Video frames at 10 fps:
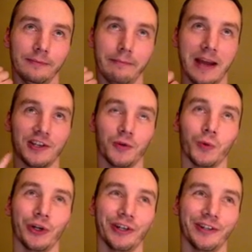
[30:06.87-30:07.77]
magic
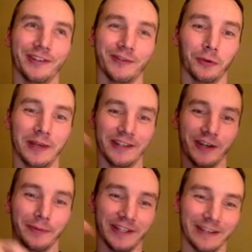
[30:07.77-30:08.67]
word that will be
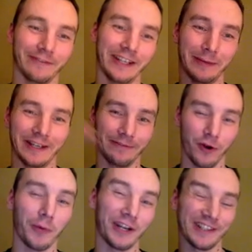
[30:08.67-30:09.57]
interpreted differently by different
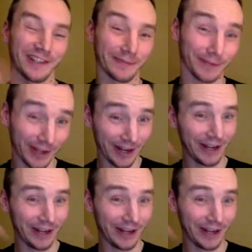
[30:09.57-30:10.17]
operating systems.